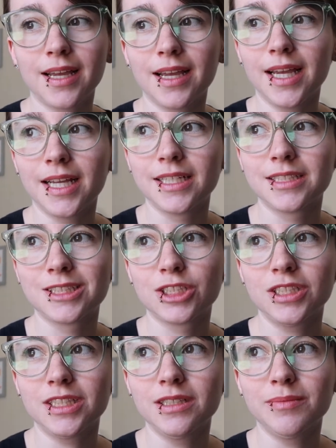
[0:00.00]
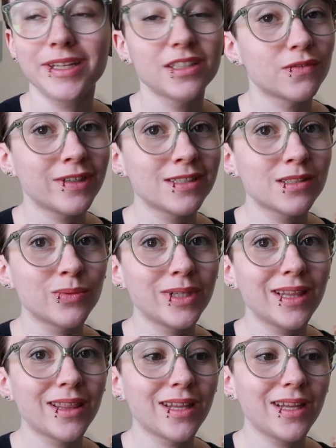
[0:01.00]
and she makes friends
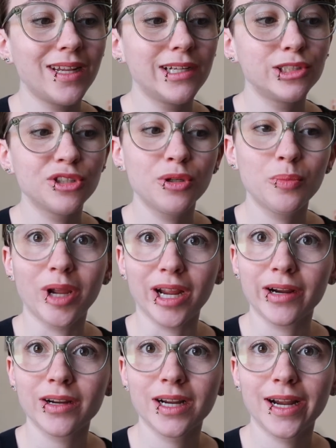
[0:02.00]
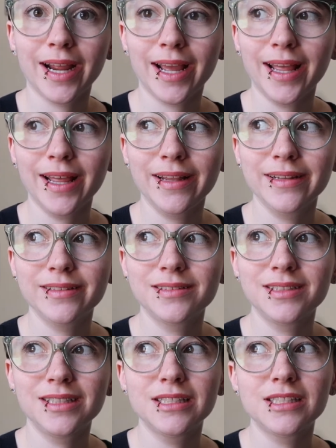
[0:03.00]
with an injured bear, and
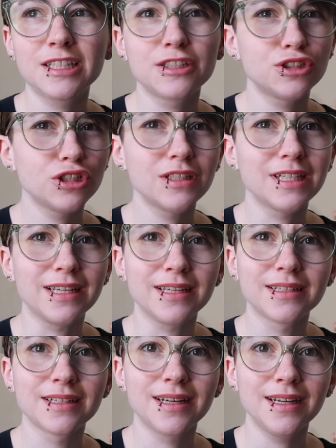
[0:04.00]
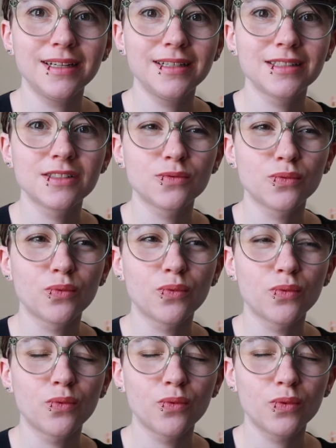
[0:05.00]
it's their journey, and it's
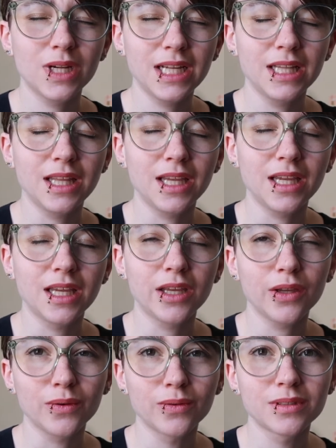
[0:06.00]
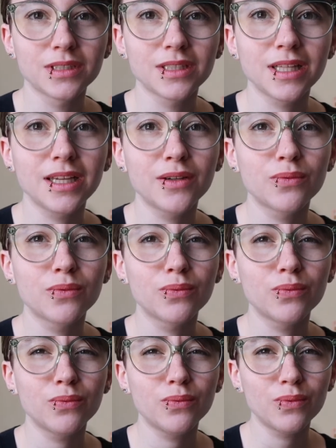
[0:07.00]
really cute. Like,
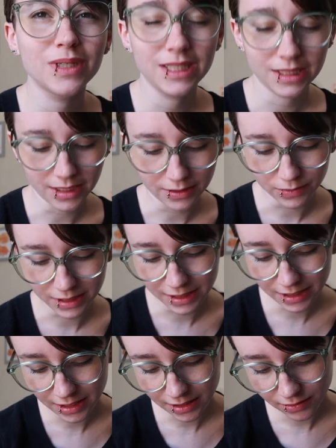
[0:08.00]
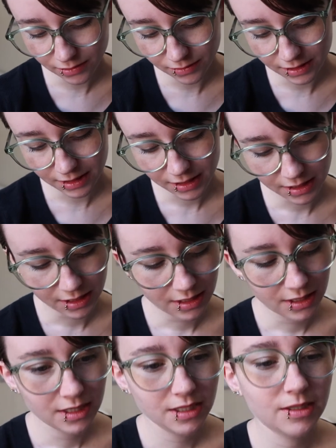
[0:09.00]
really, really cute.
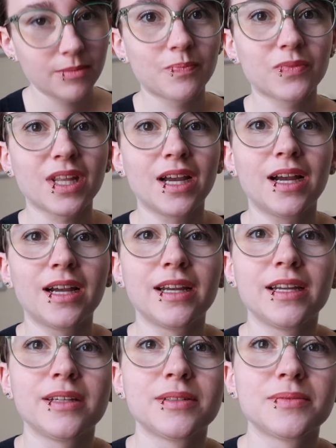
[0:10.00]
I...